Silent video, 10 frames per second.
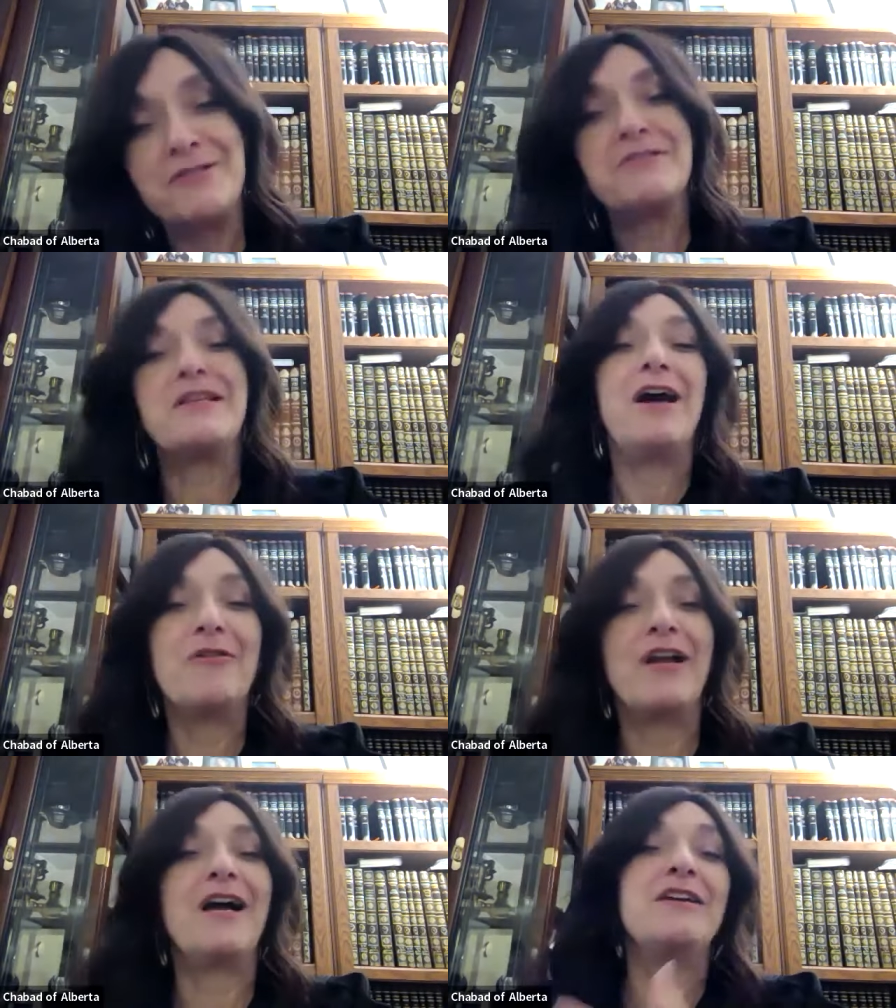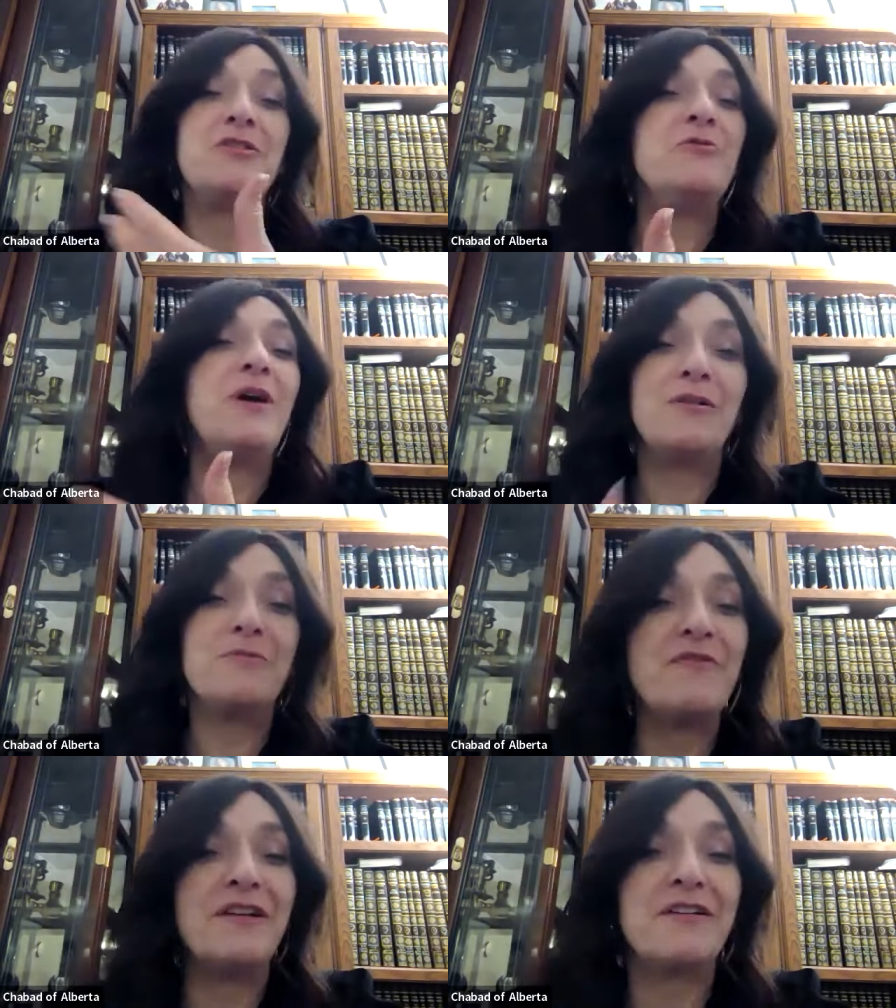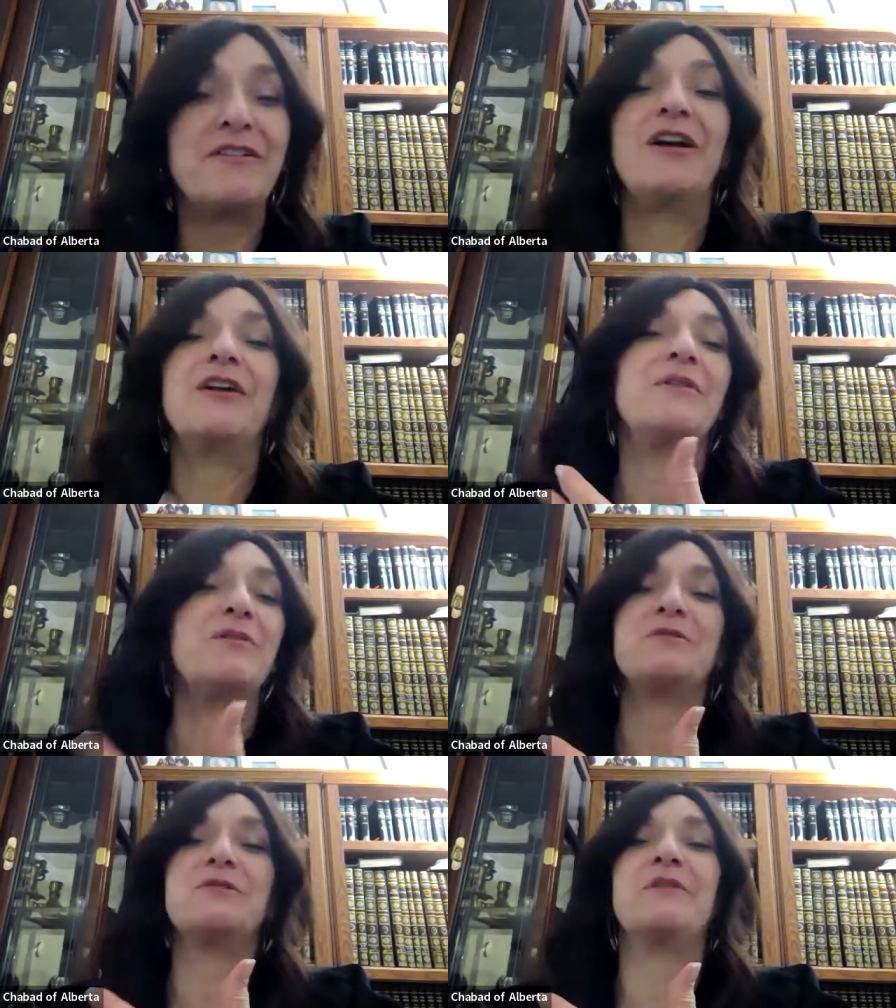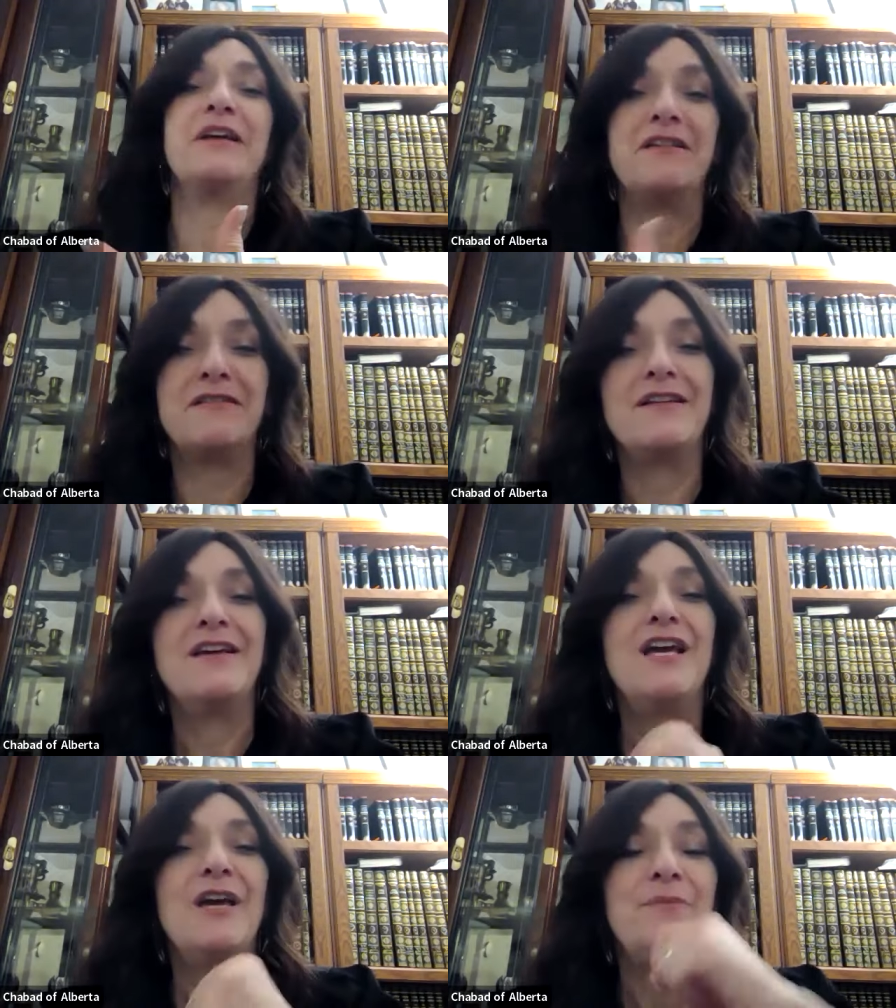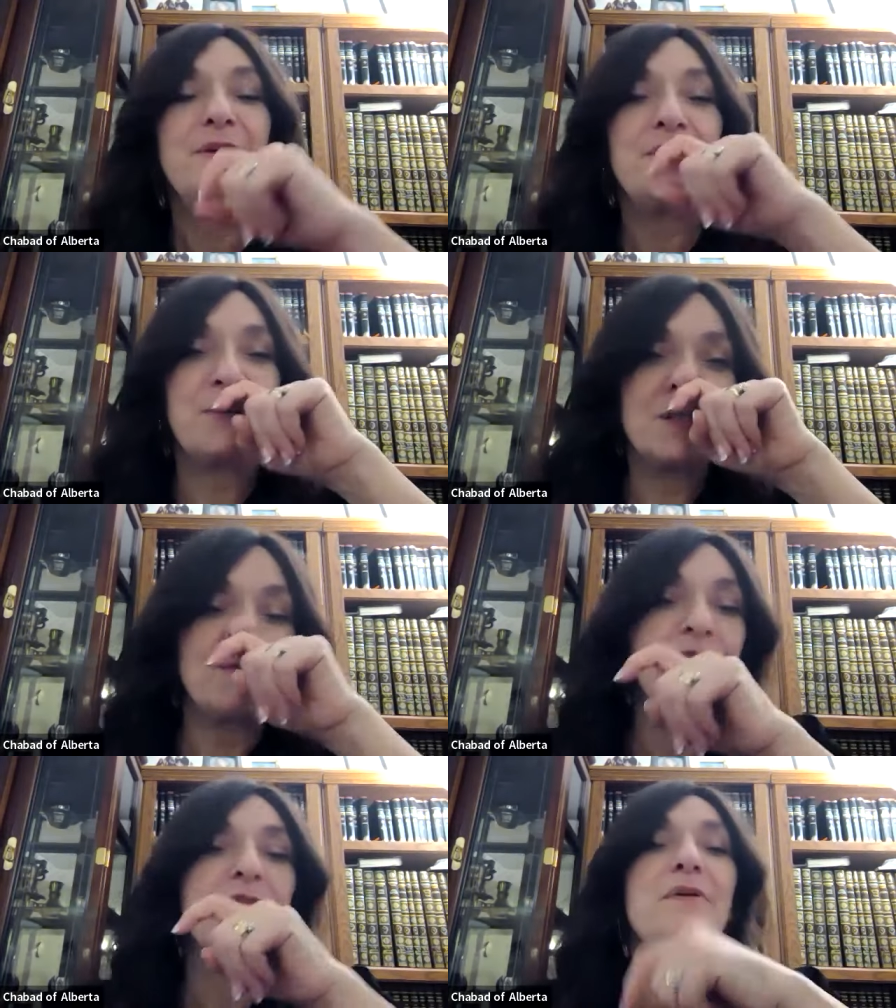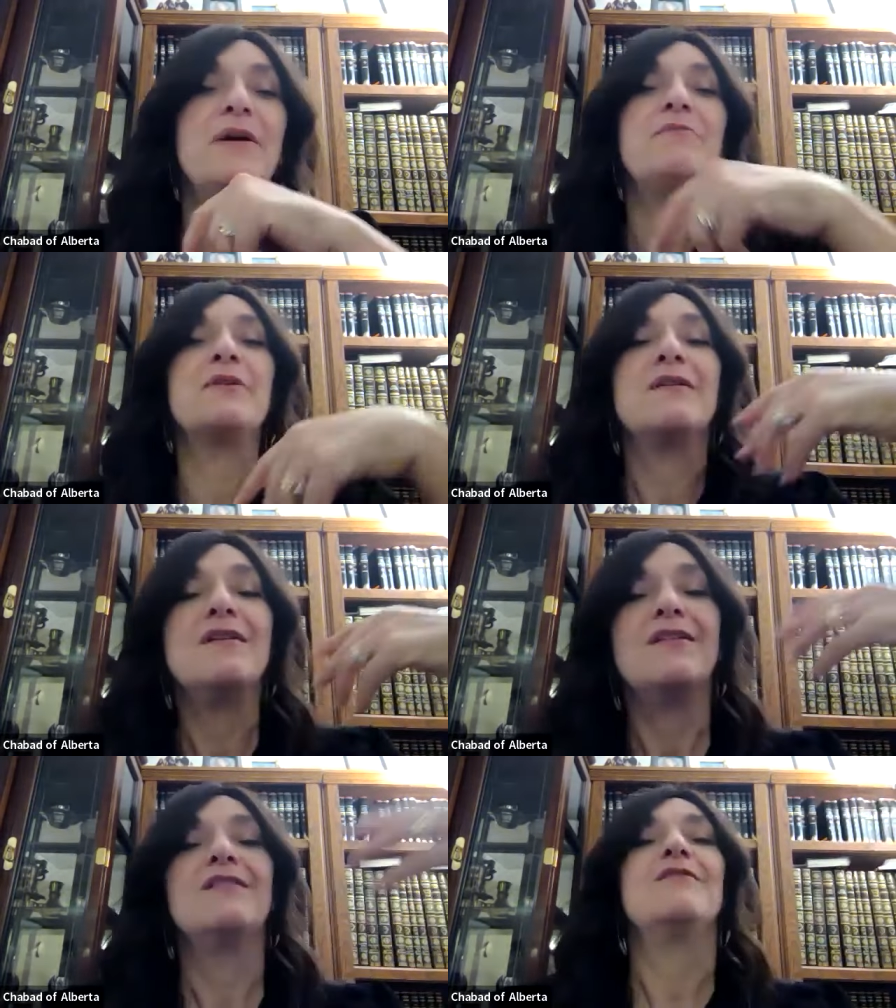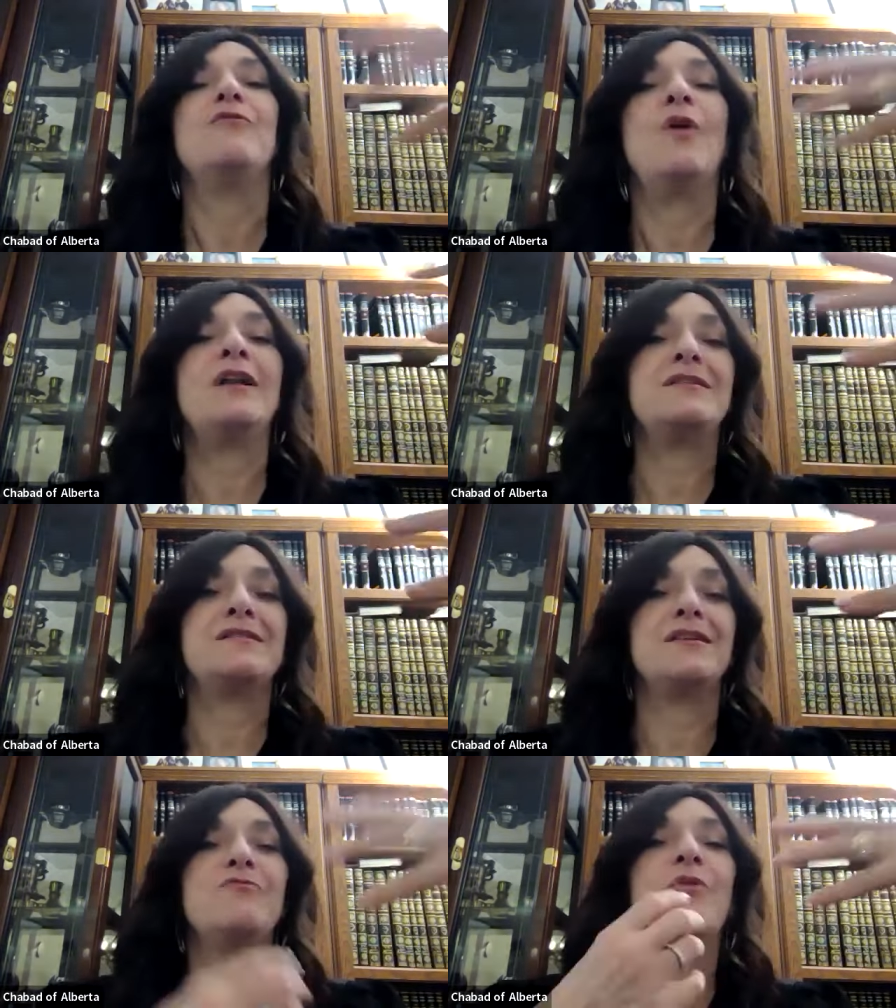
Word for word: to town, I knew I'll be very tired, but it was great because we remember what is it?